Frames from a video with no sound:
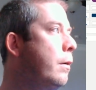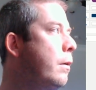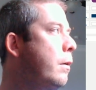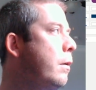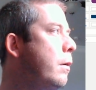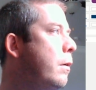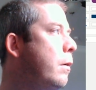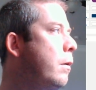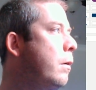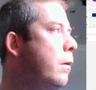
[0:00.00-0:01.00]

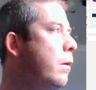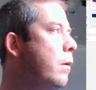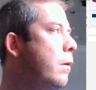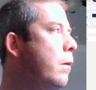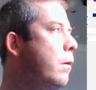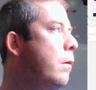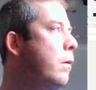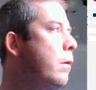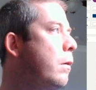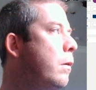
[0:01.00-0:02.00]

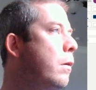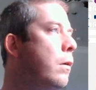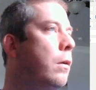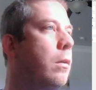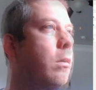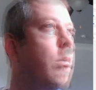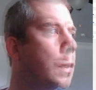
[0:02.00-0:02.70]
(no one is talking)